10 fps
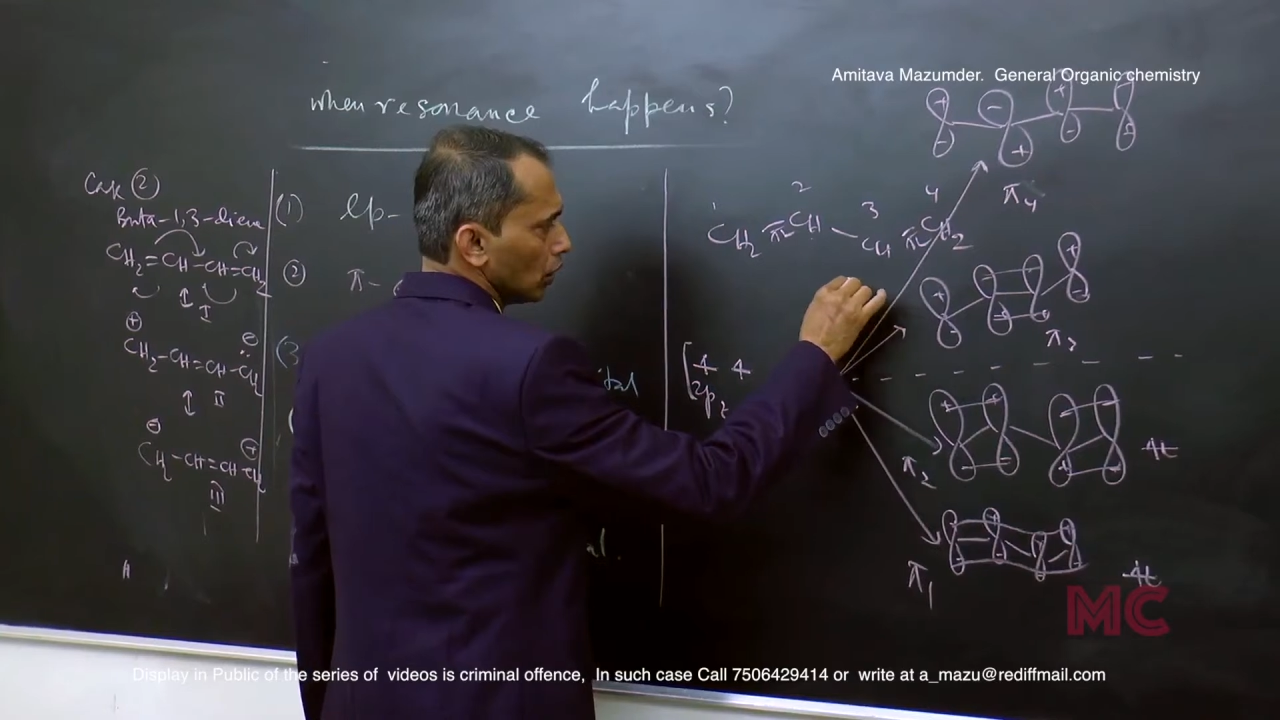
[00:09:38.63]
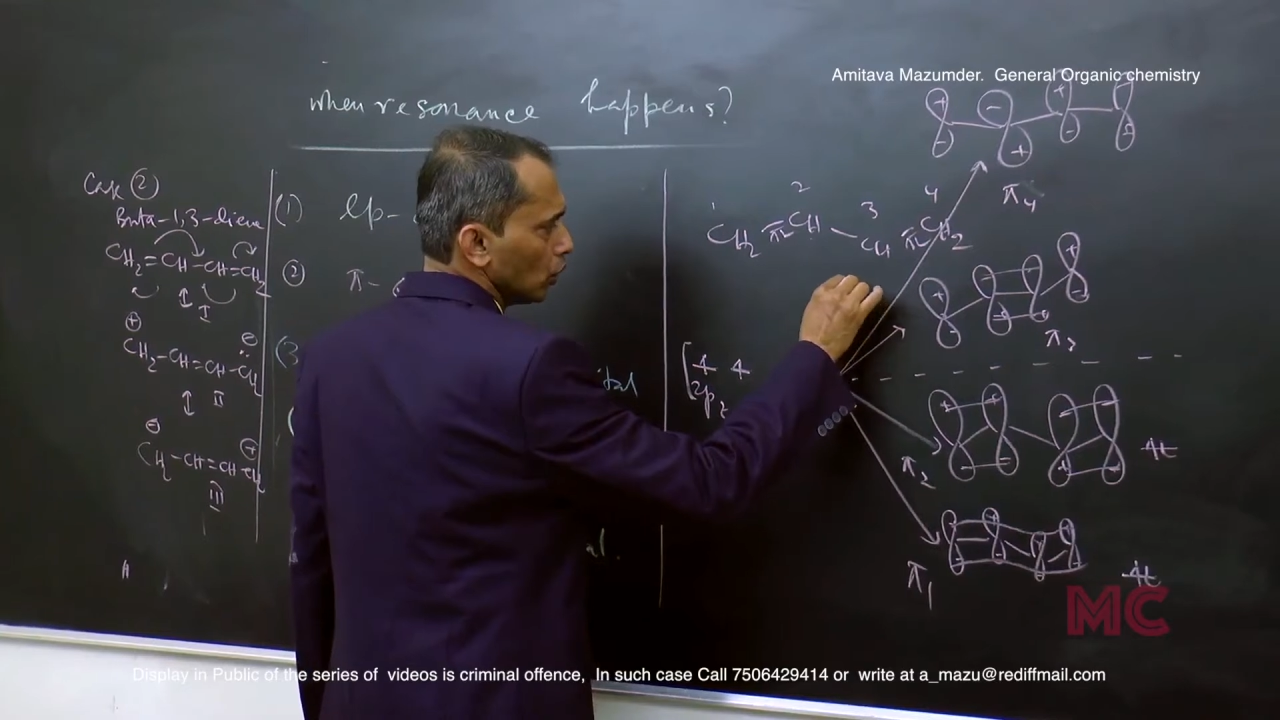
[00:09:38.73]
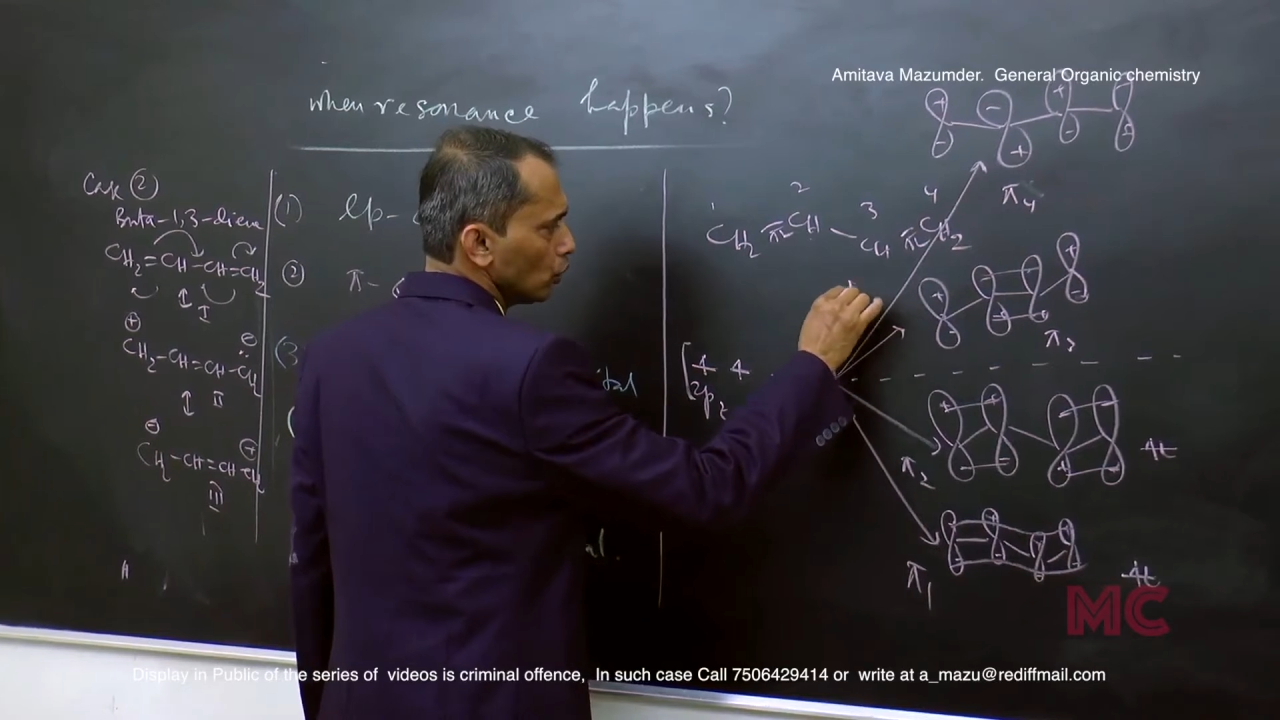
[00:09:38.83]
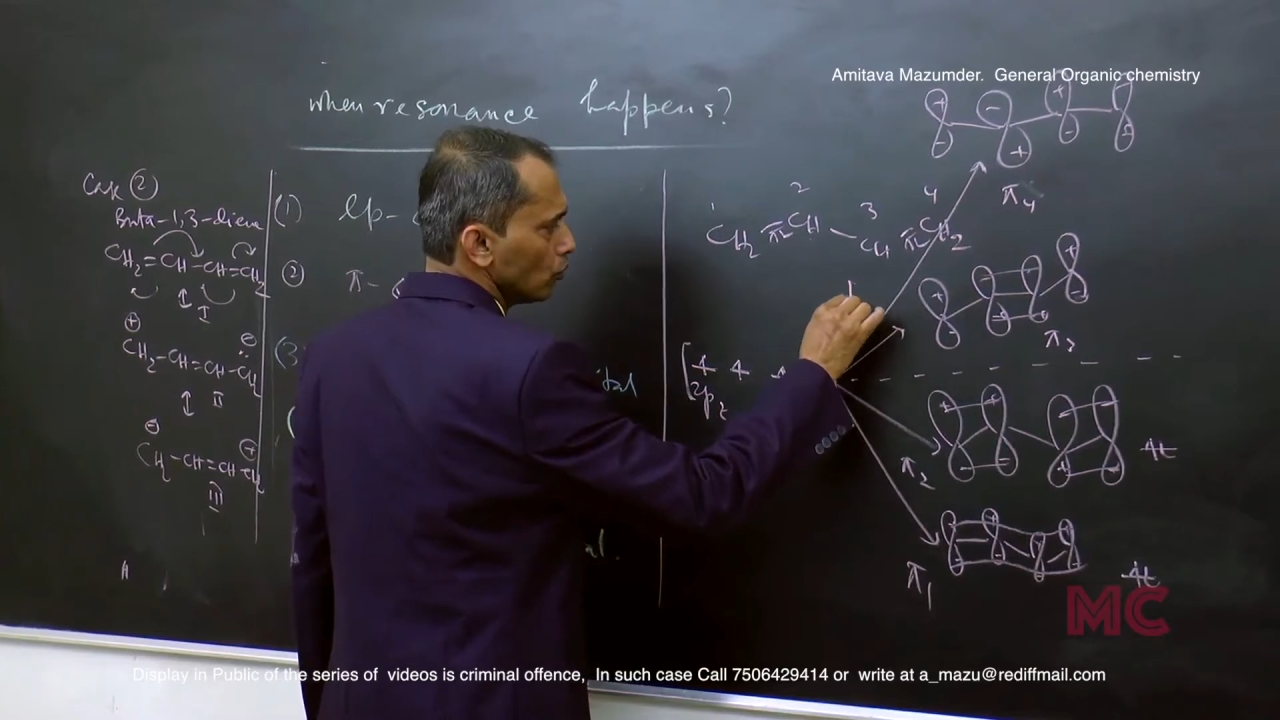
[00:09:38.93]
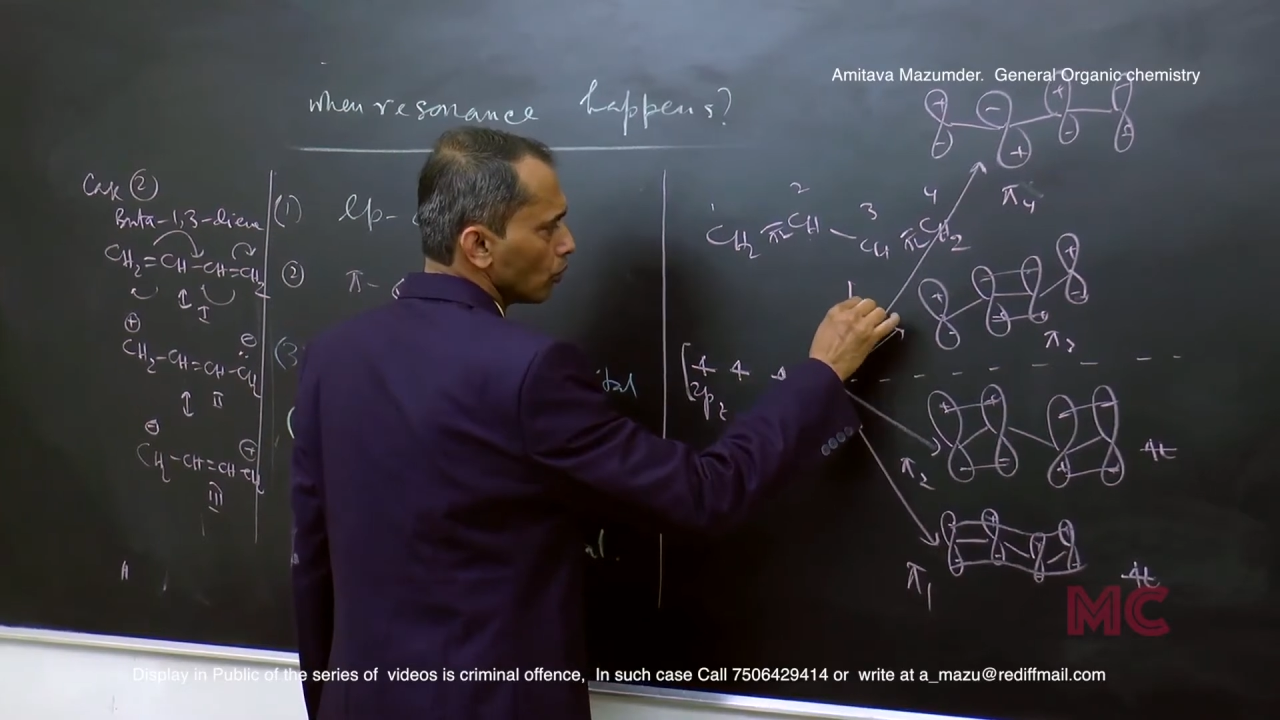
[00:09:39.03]

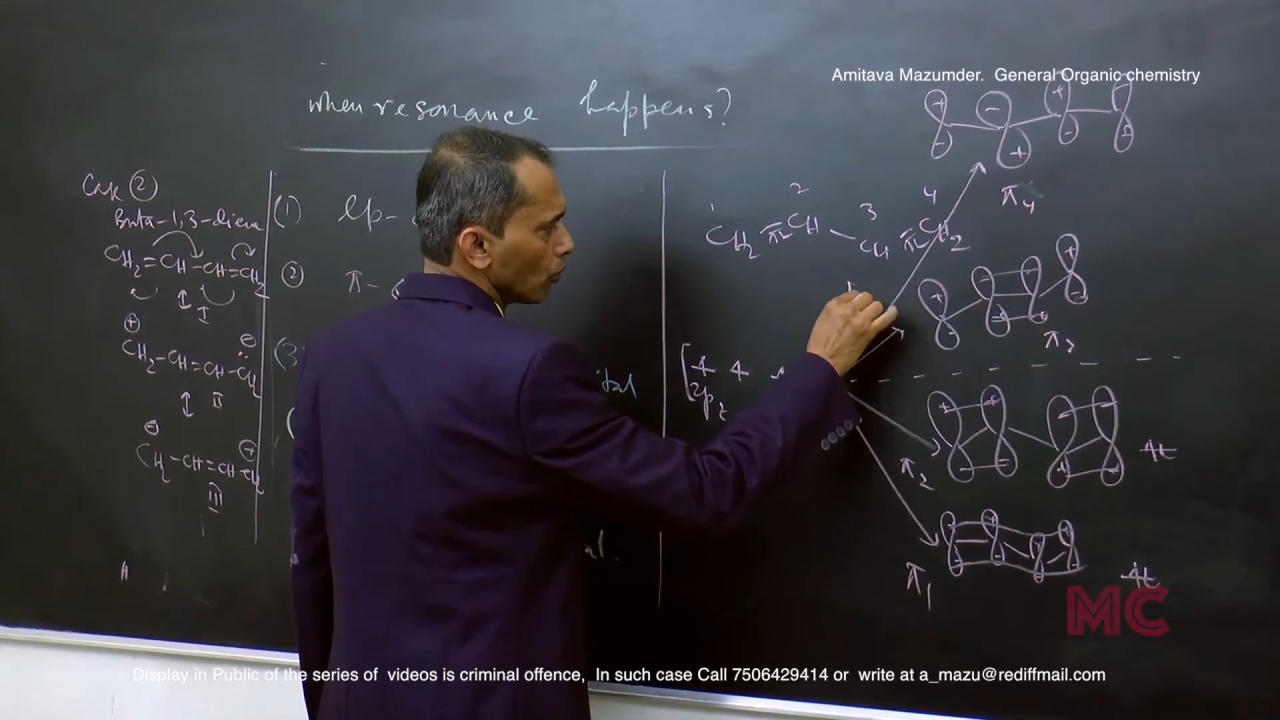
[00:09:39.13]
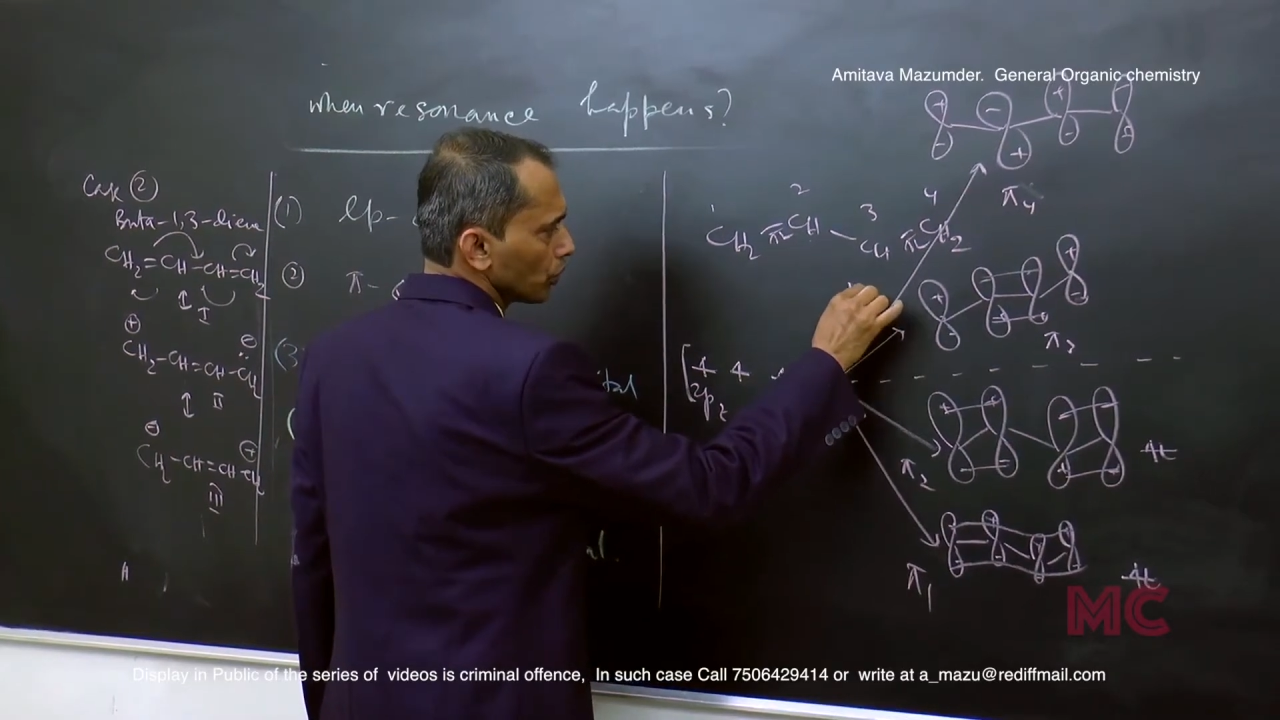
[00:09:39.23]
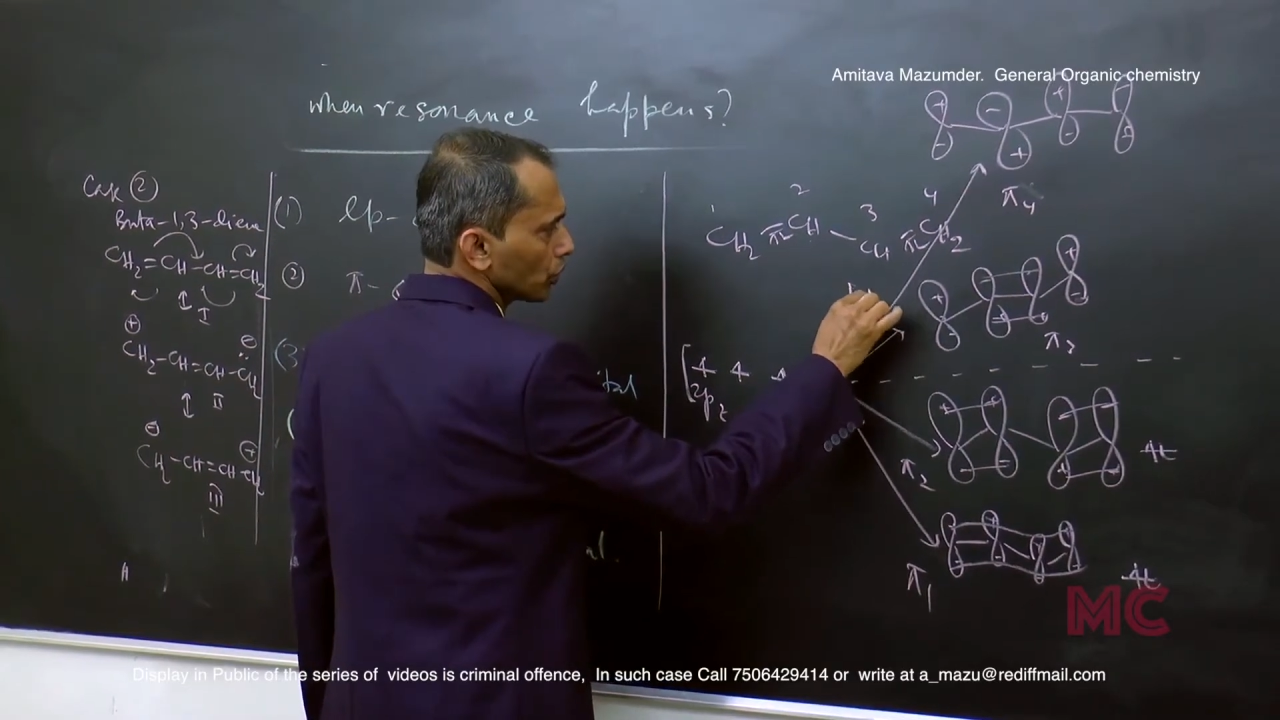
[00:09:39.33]
LUMO,